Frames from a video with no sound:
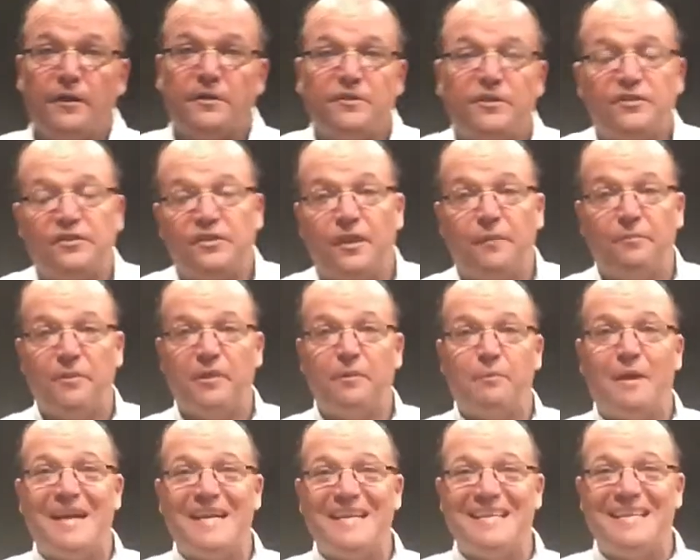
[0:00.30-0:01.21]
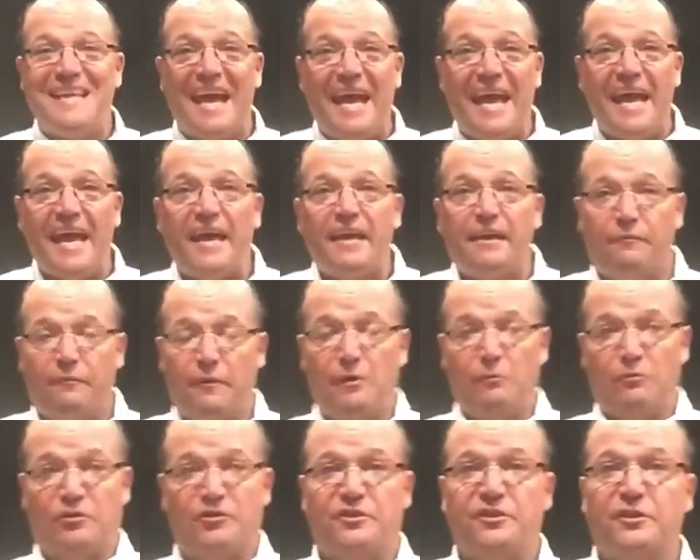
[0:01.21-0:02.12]
This is something my dad, if
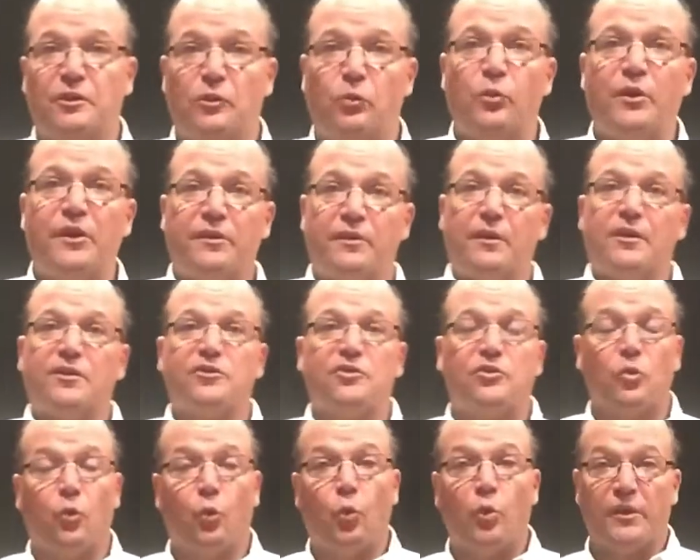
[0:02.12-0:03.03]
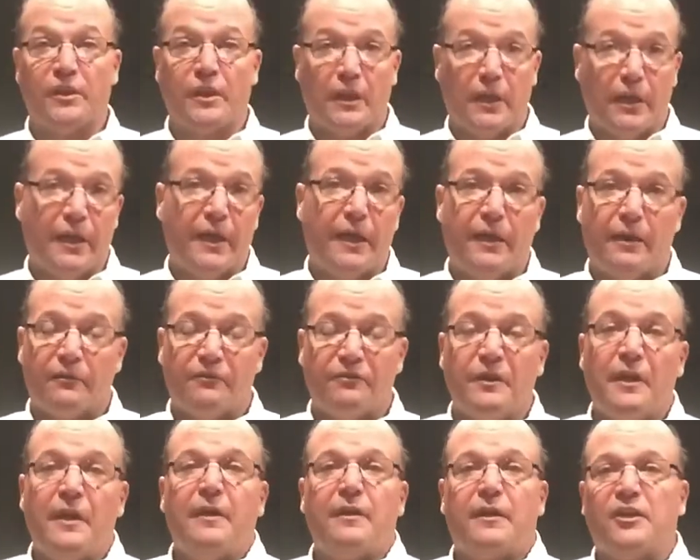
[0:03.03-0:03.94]
he were still with us, would
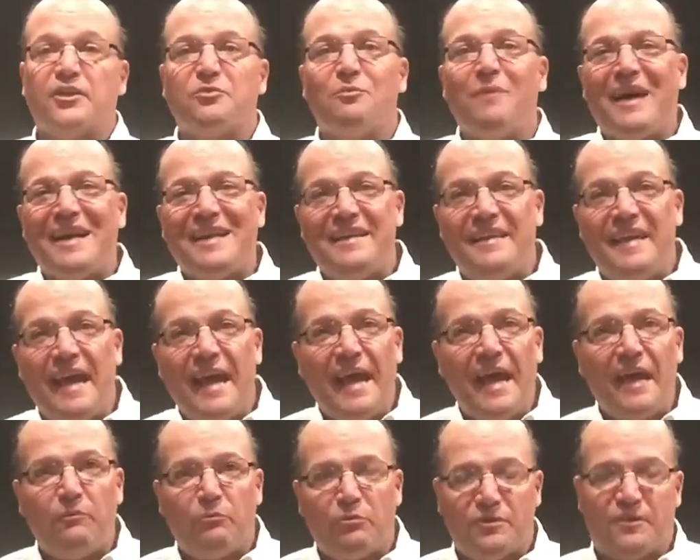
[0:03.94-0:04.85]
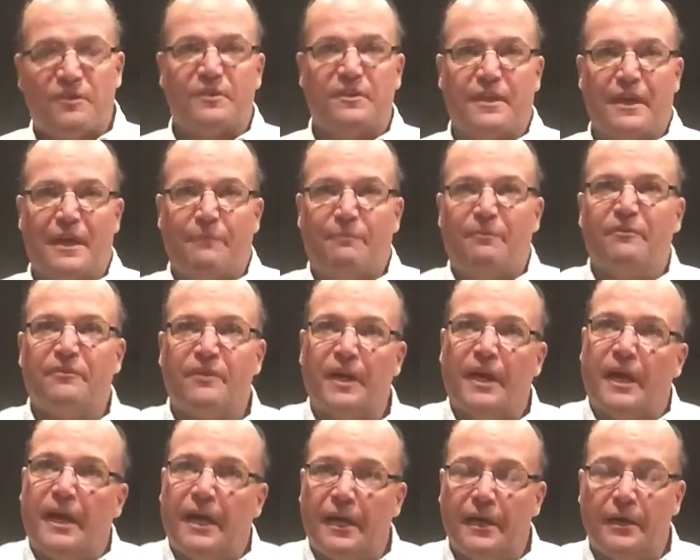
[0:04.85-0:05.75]
love, because my dad was the type of
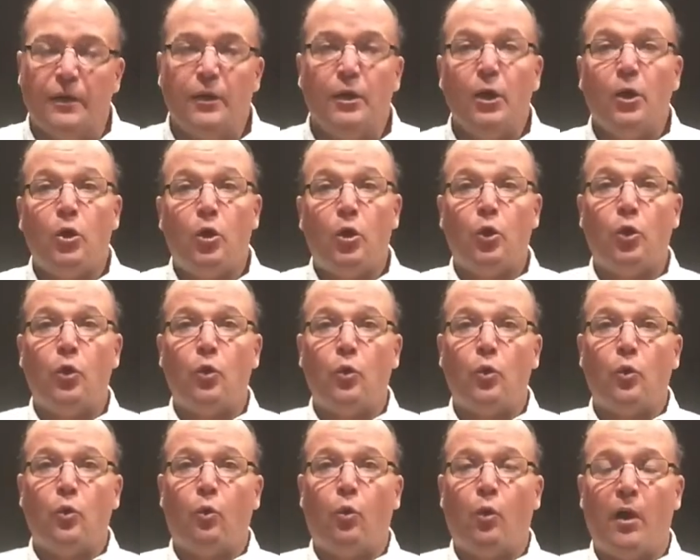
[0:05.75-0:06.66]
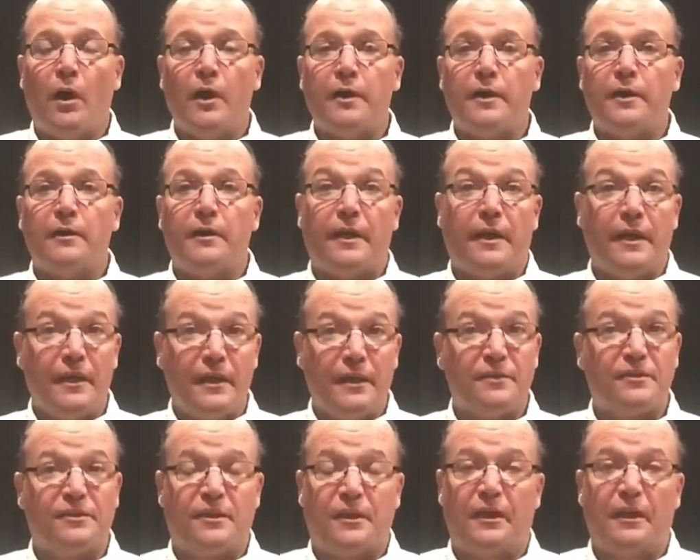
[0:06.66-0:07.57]
guy who wanted
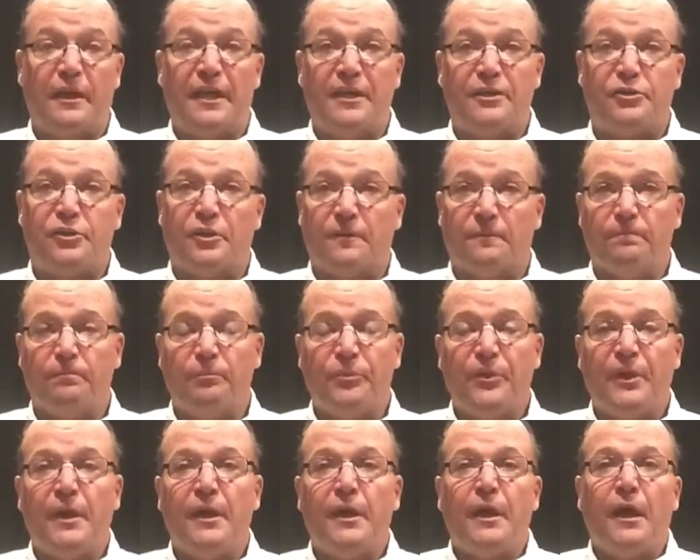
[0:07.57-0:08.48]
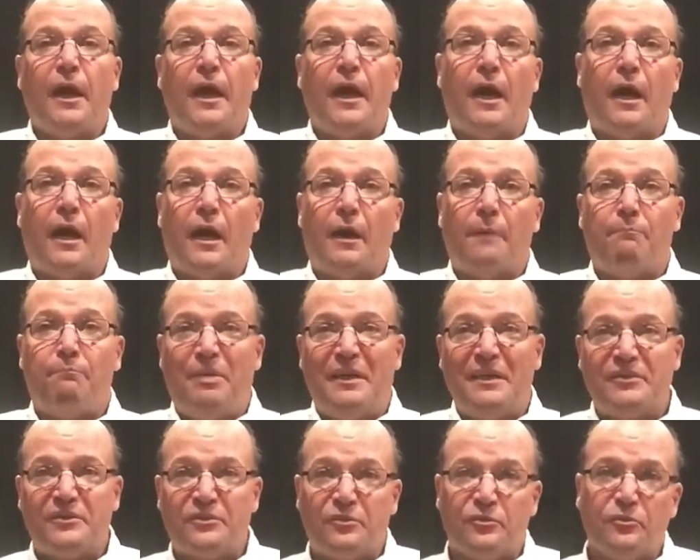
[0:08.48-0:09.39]
in his collection
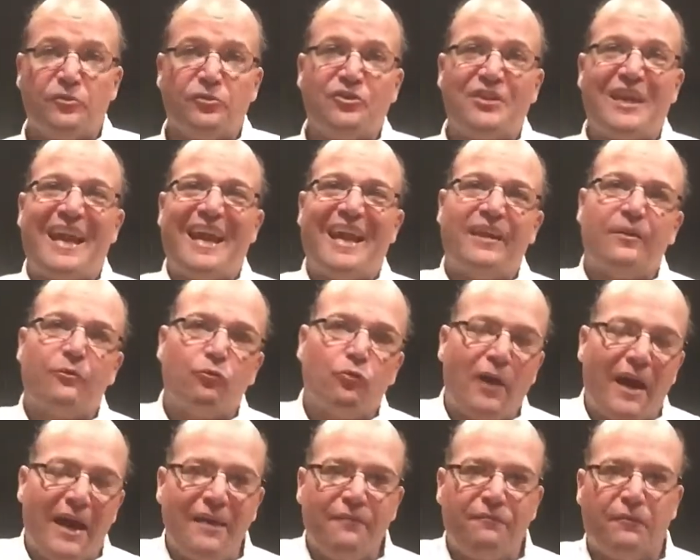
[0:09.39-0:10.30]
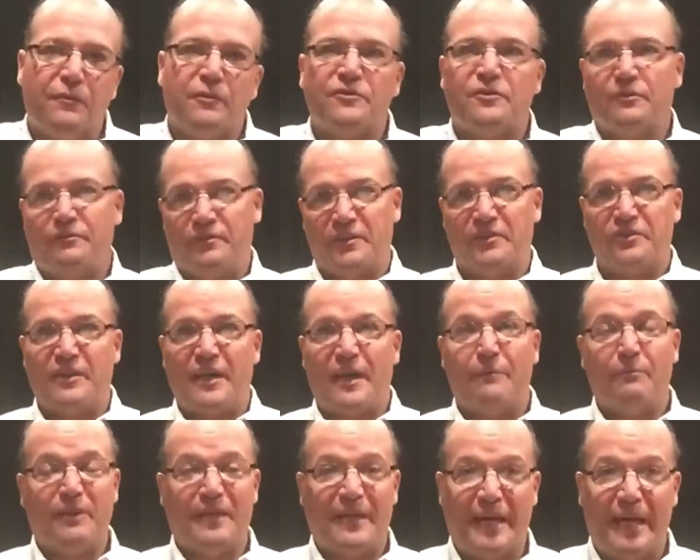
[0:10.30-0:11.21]
pistols and rifles of the
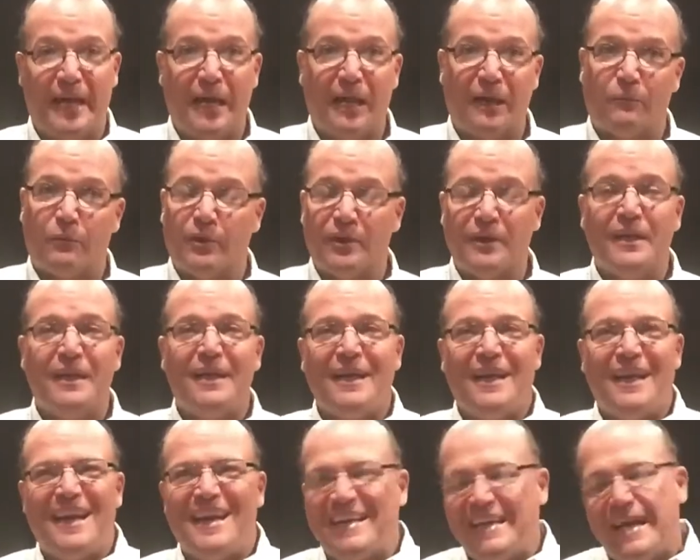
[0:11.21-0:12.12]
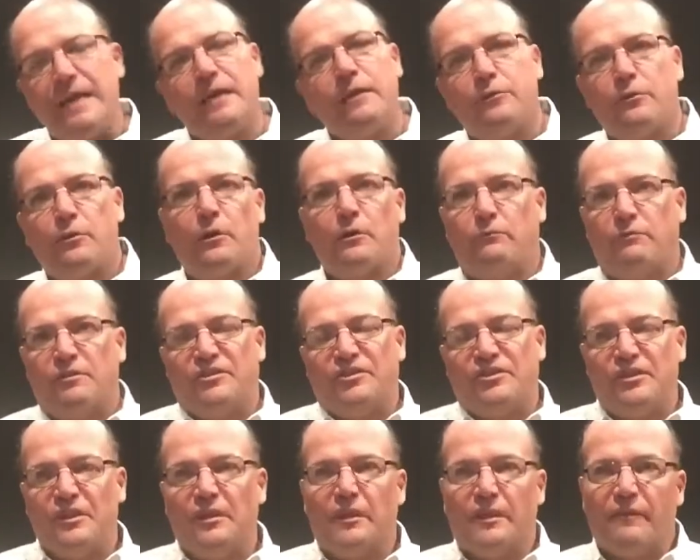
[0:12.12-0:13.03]
same caliber. He kind of thought it
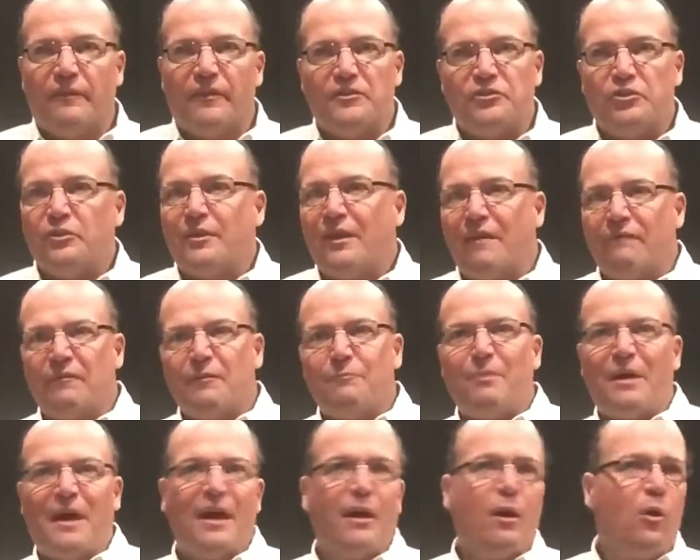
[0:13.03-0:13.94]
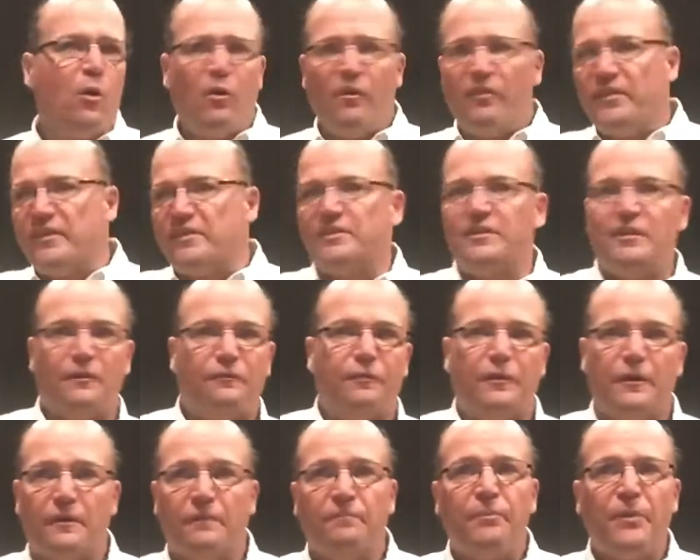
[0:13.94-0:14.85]
was silly that you'd have to buy all these
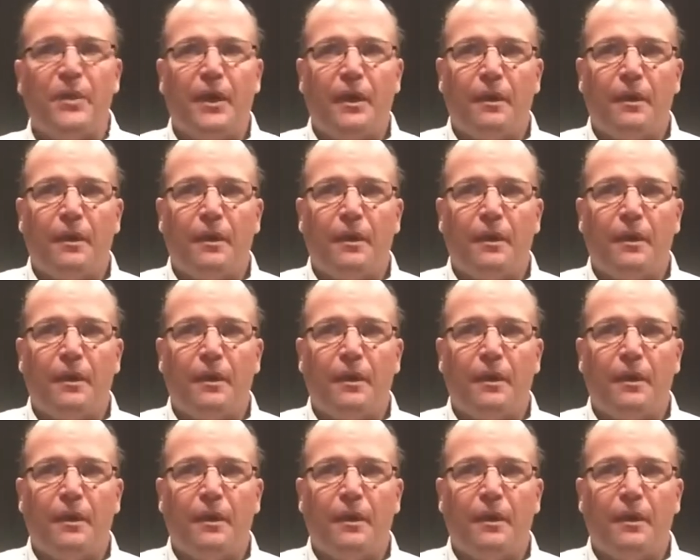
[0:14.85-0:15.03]
different